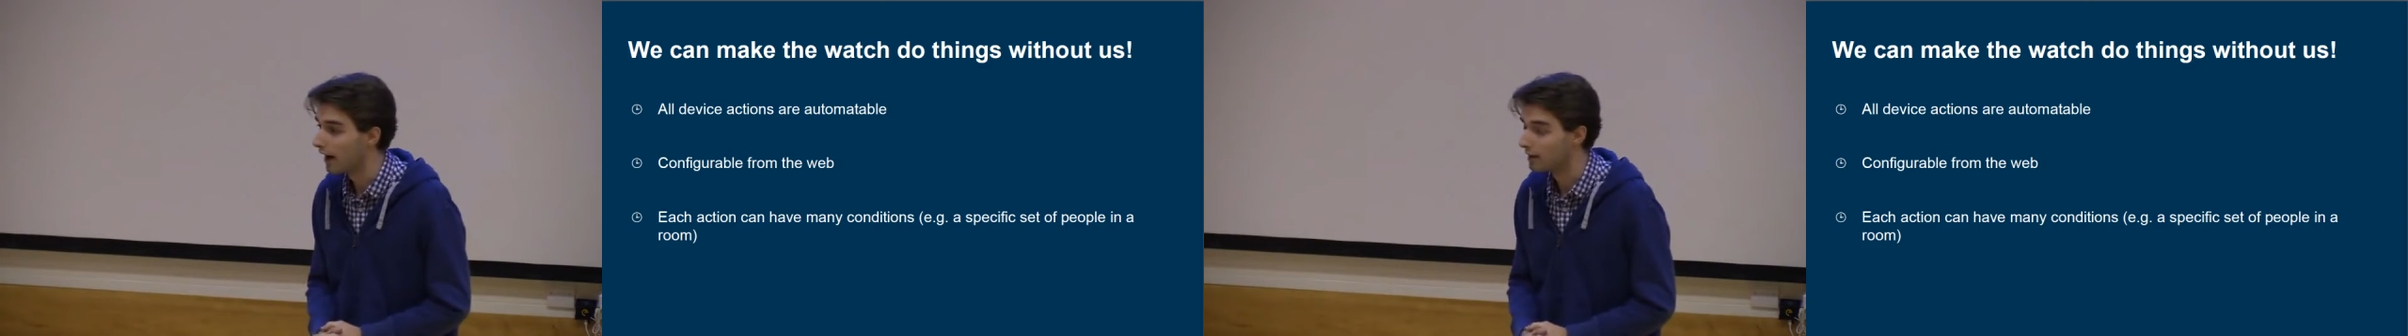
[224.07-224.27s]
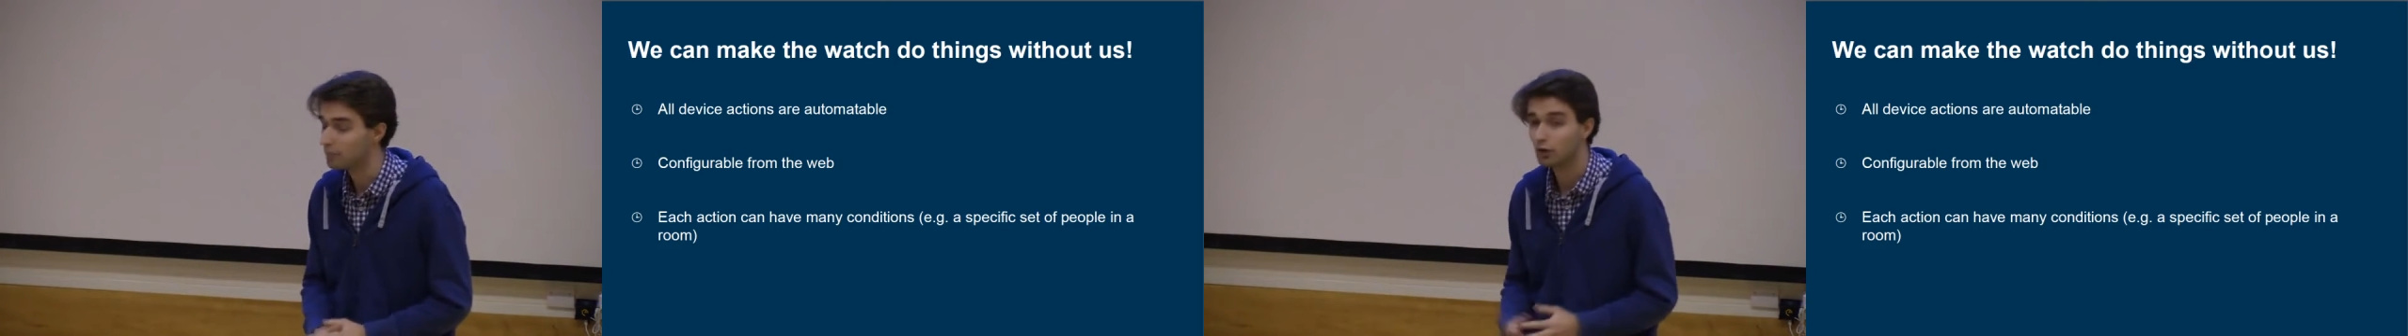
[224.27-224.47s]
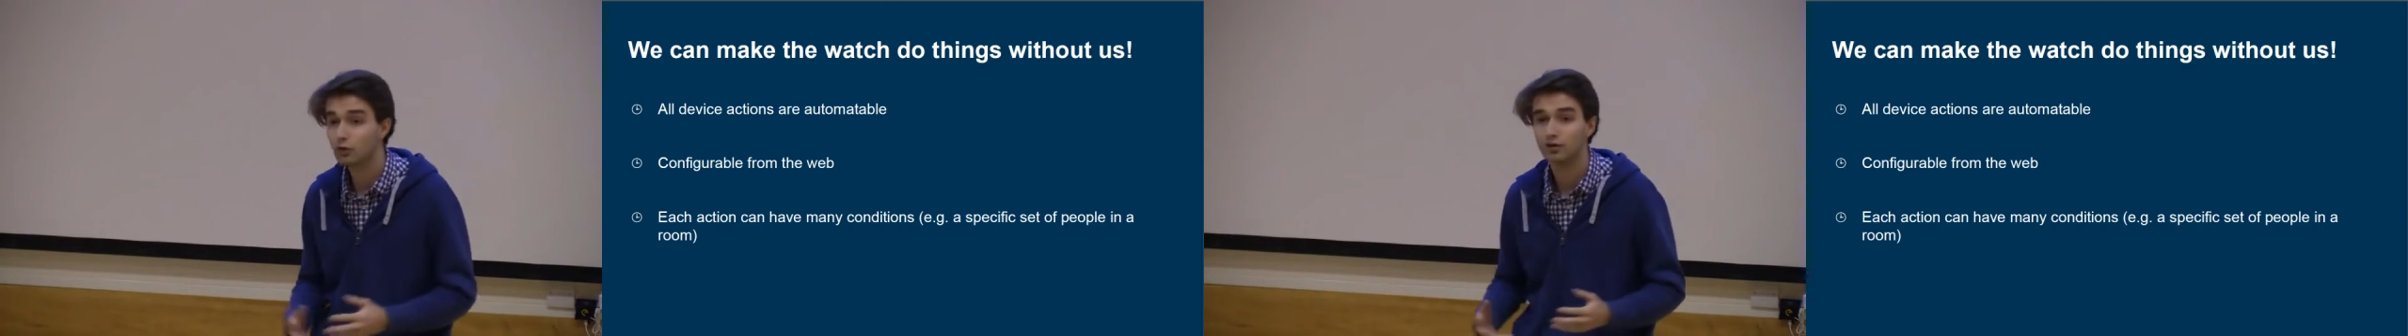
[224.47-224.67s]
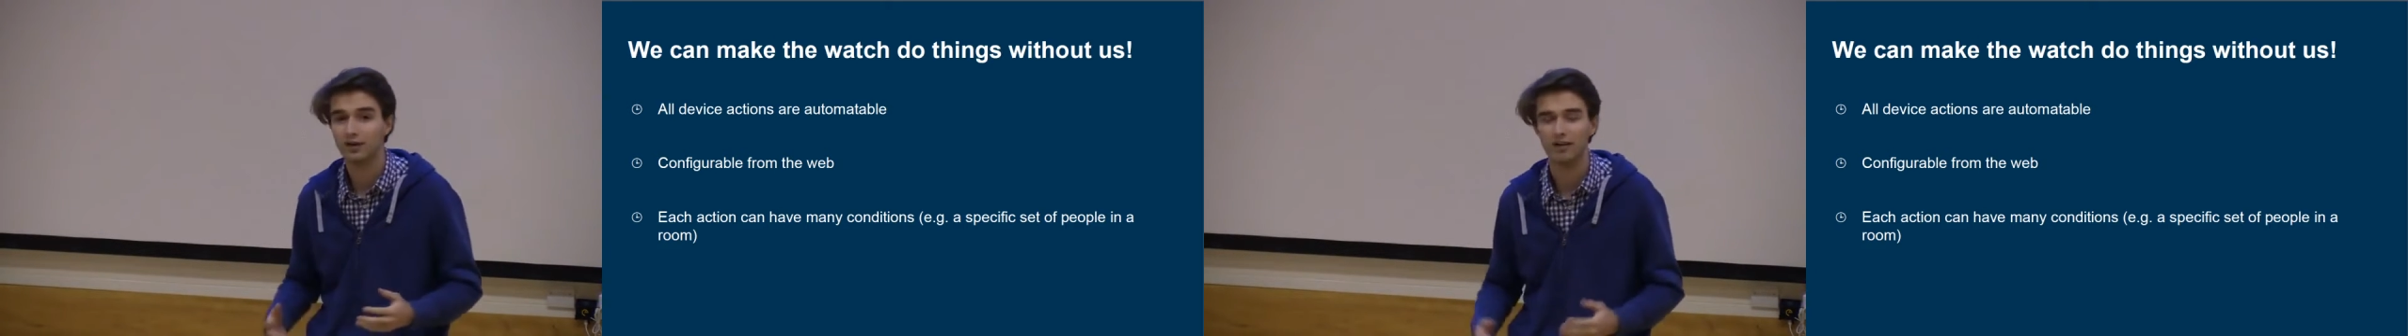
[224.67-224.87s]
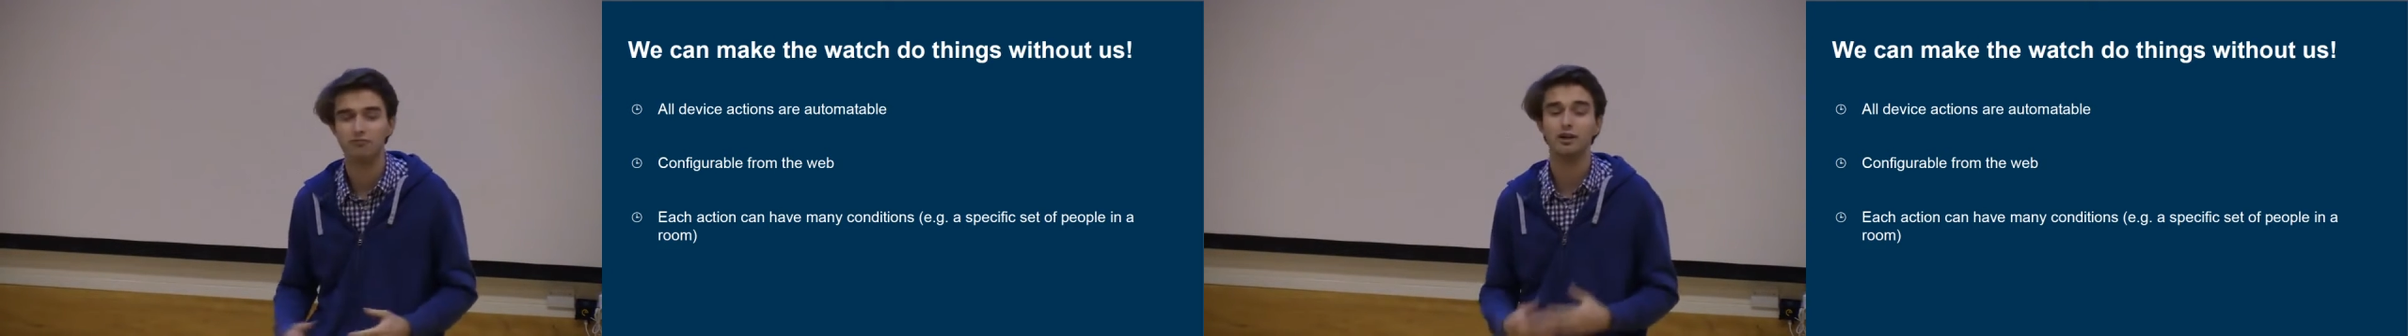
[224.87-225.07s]
and, but you also can
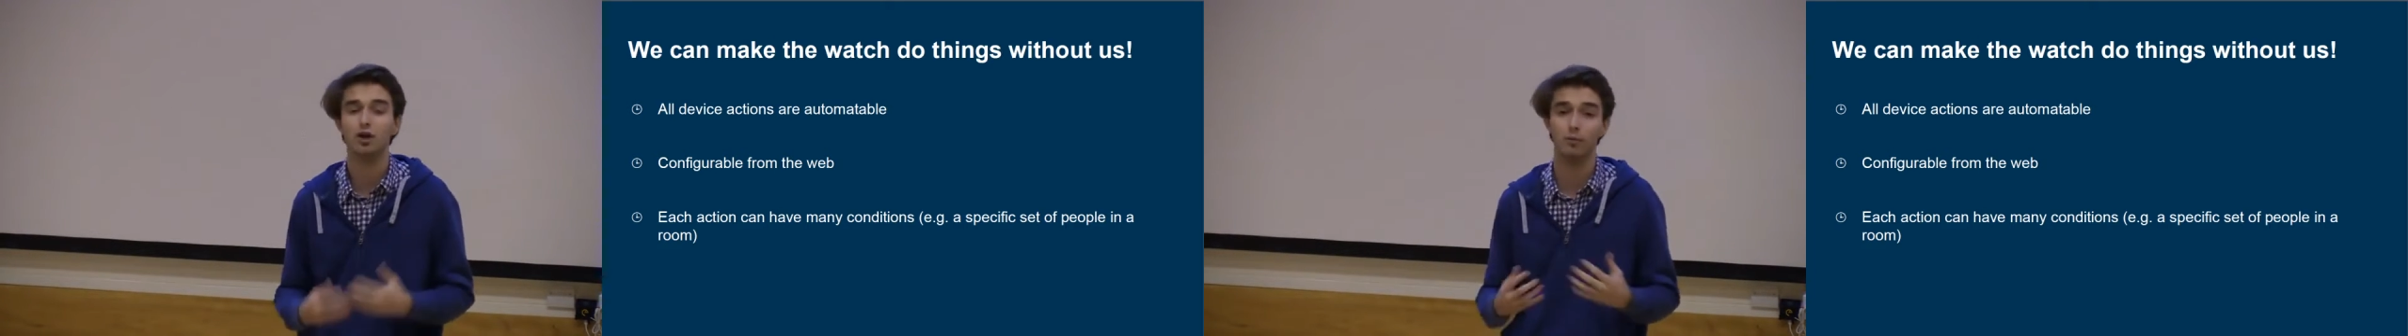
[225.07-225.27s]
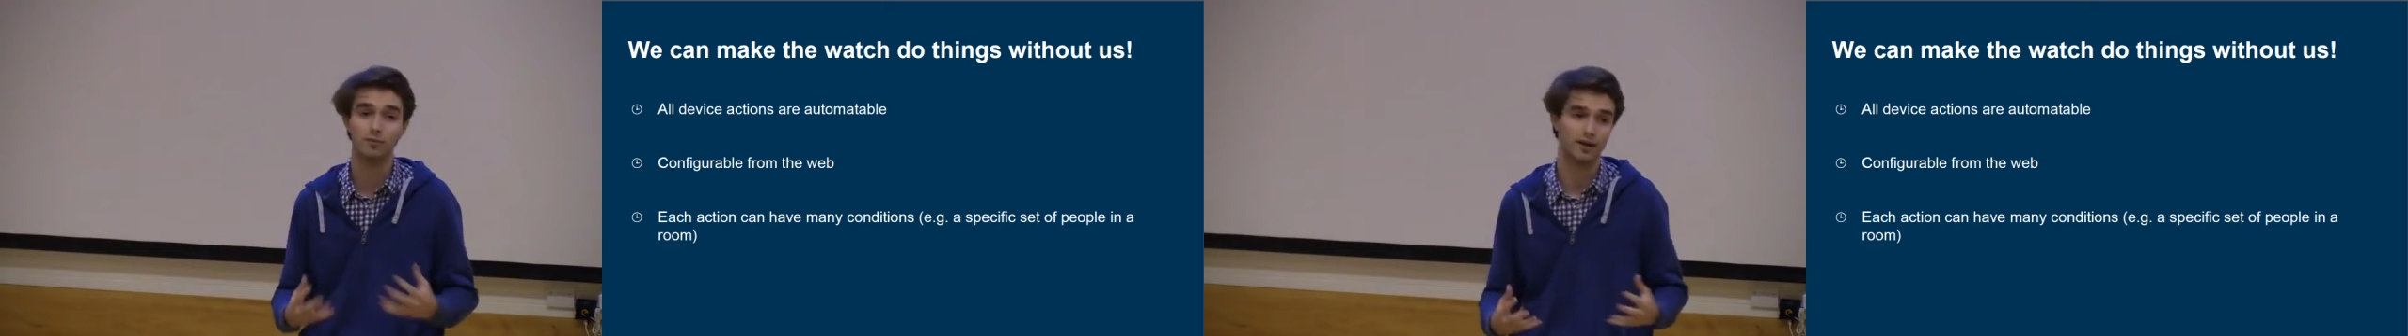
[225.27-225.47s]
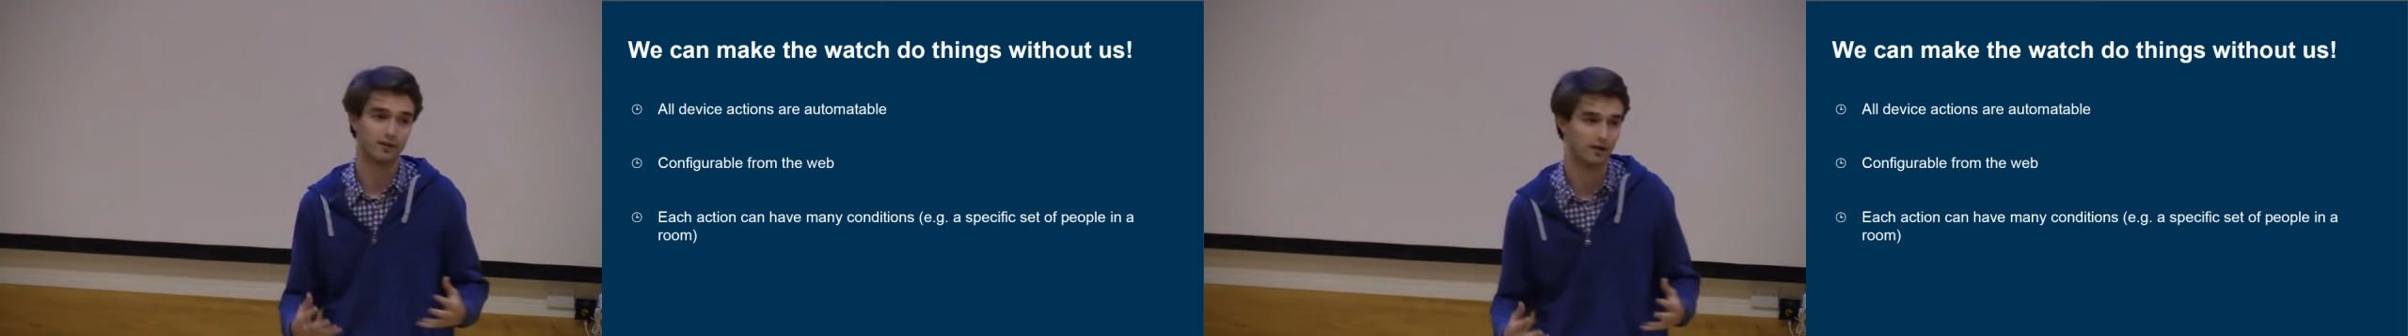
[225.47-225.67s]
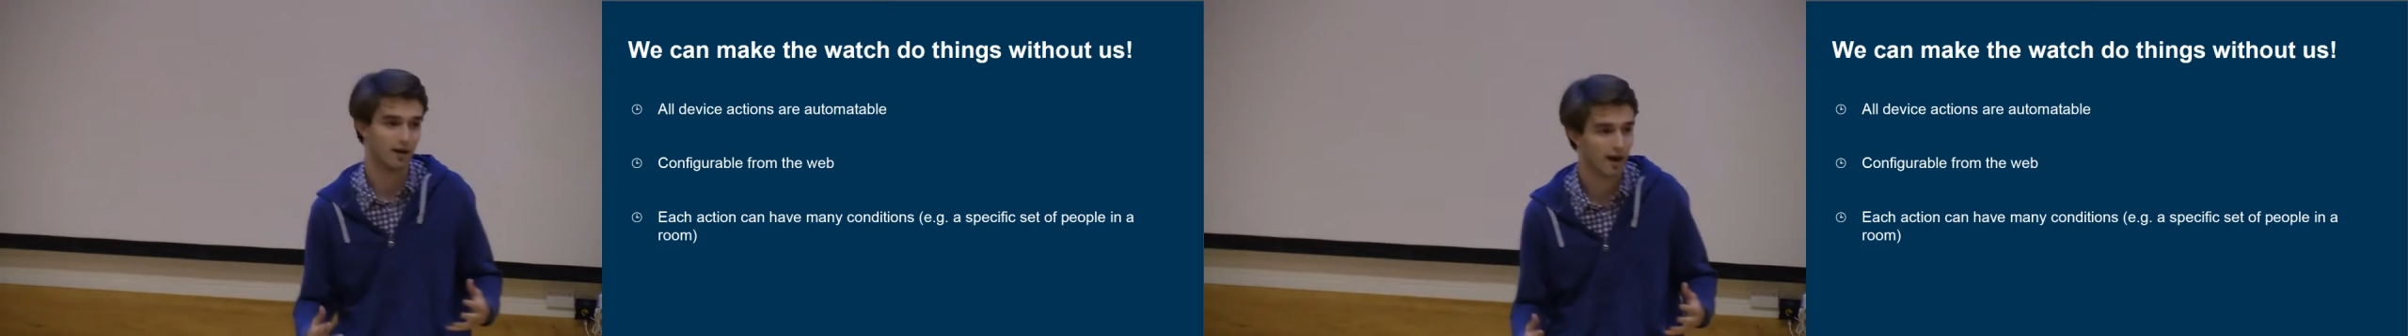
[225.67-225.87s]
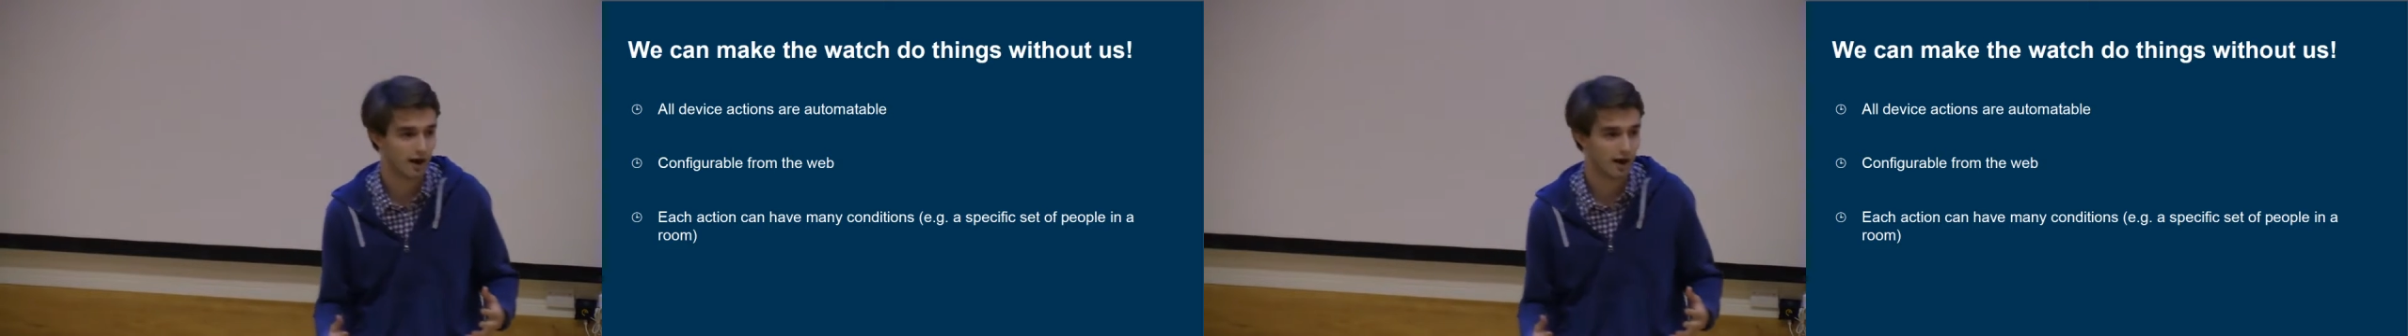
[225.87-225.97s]
have really complex uh,